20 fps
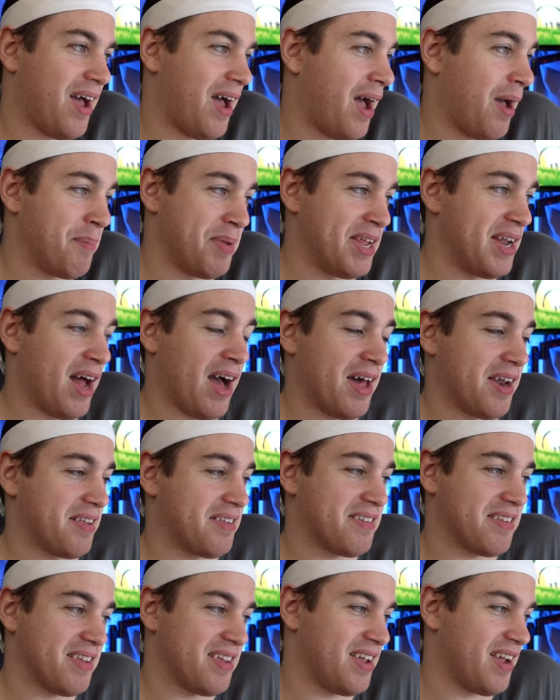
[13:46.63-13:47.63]
I mean,
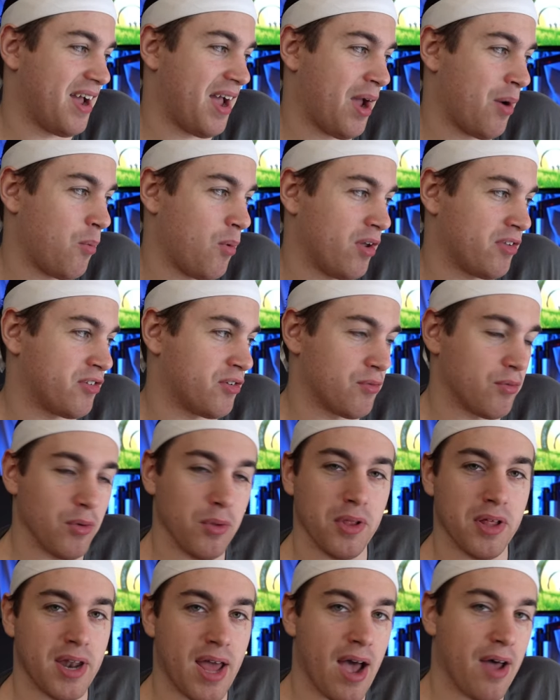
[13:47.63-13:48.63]
honestly, I wasn't
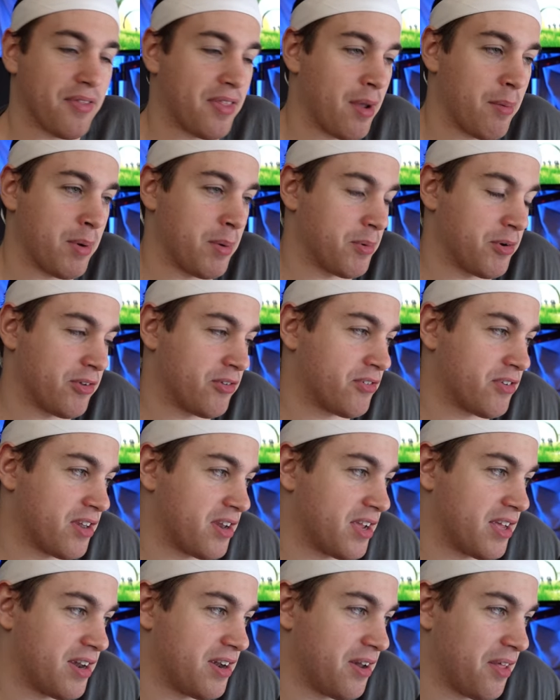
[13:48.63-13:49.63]
ruling out that we were just going
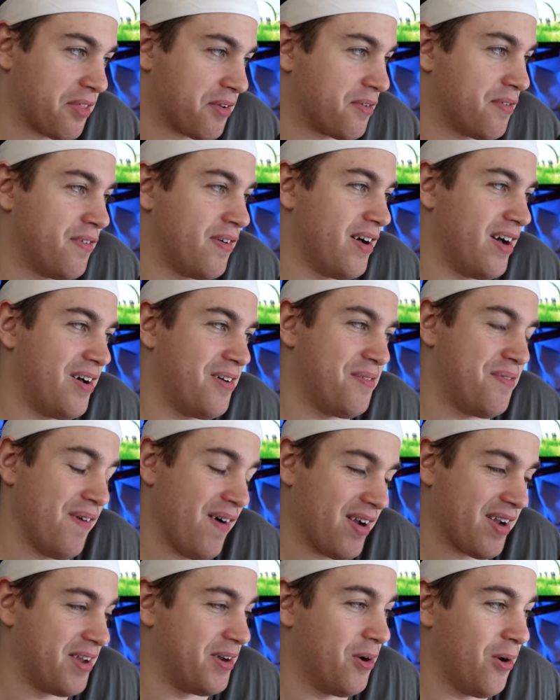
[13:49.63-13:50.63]
to get another
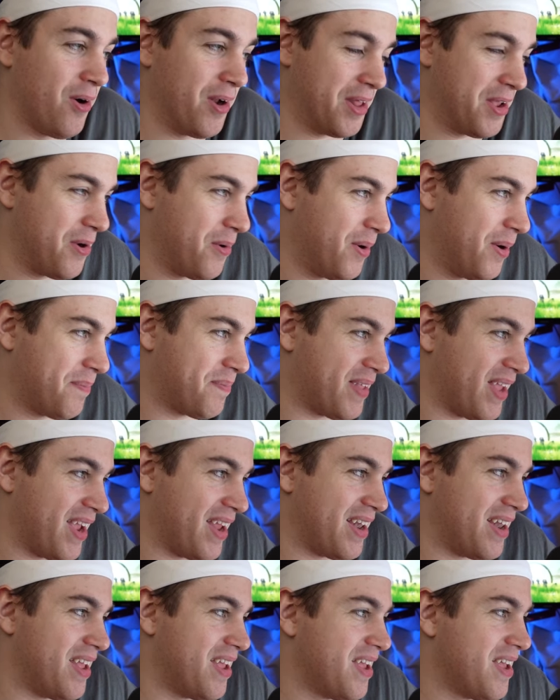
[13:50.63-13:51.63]
fucking audio
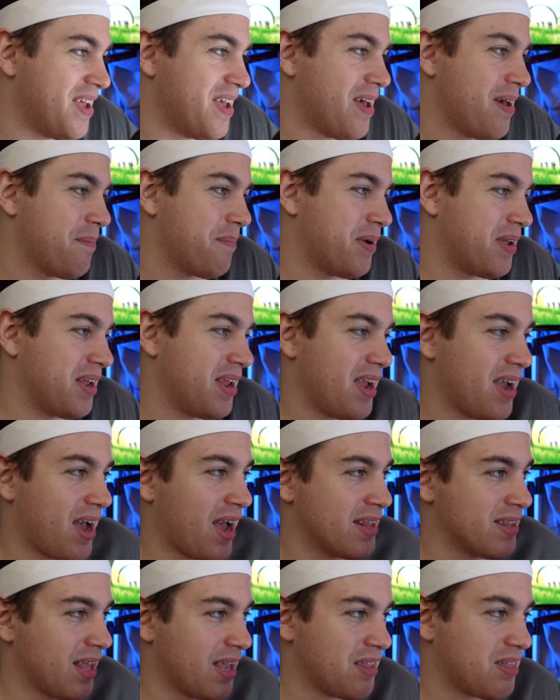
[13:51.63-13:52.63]
update. But yeah,
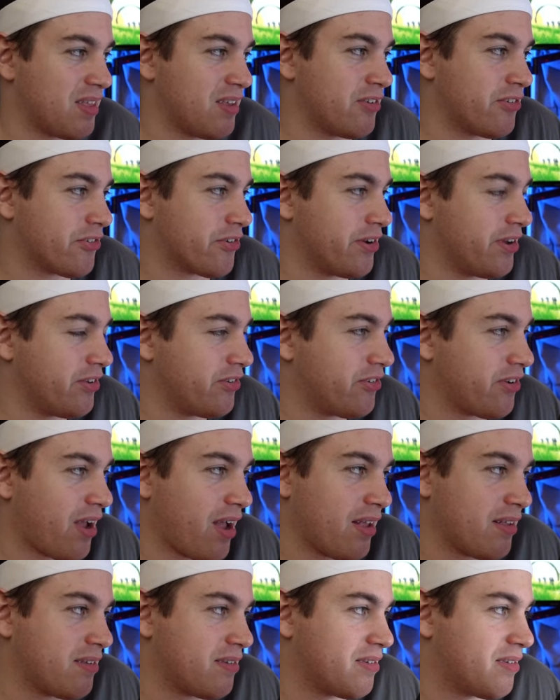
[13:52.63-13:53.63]
I like these
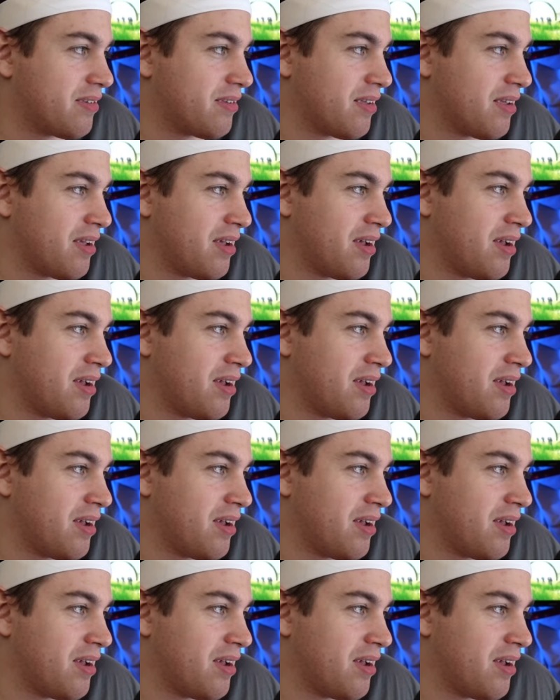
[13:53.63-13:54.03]
screenshots.